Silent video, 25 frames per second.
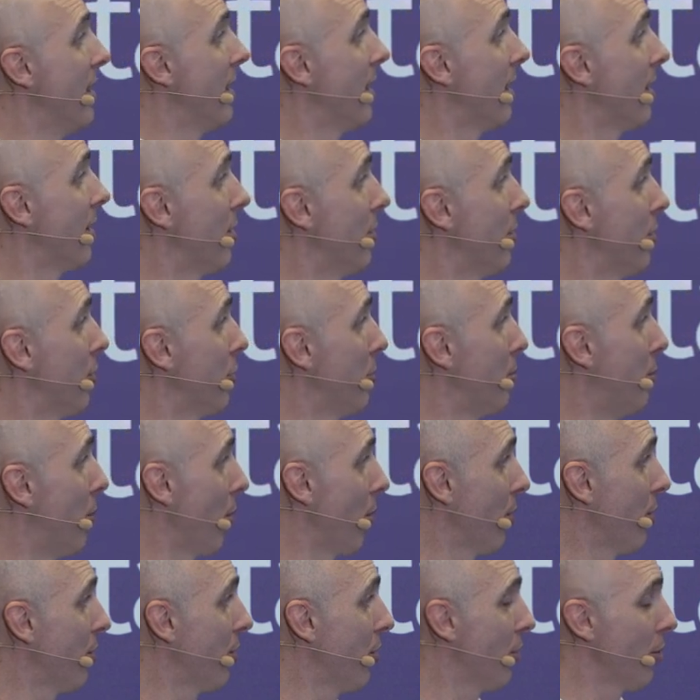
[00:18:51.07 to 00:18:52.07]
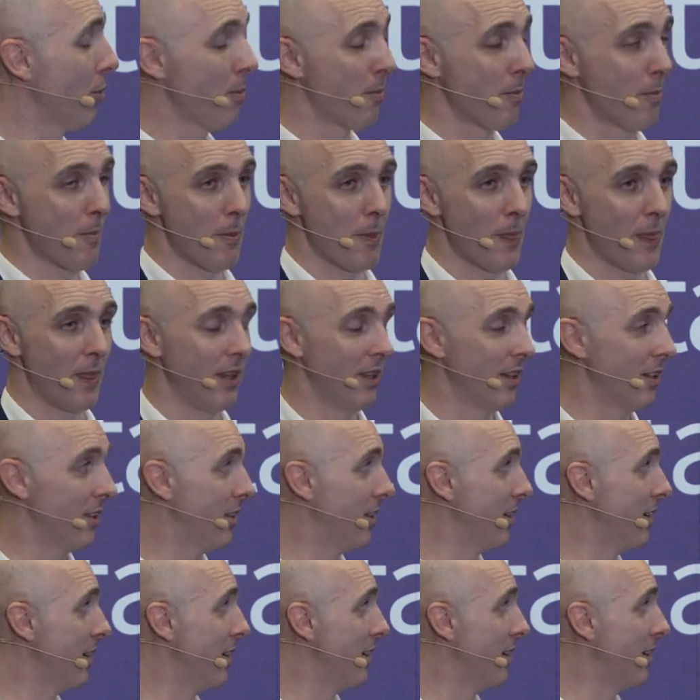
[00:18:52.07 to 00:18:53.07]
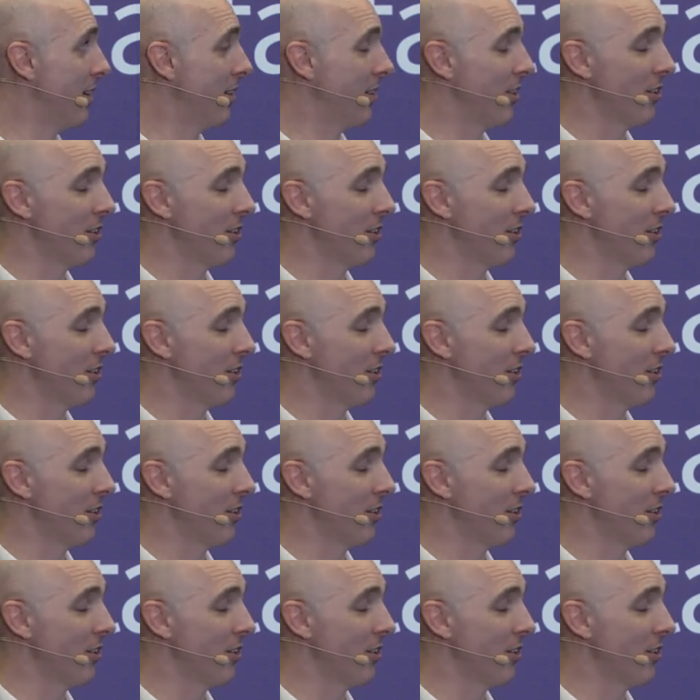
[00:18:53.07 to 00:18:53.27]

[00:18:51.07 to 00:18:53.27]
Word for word: Uh, support term, uh, the,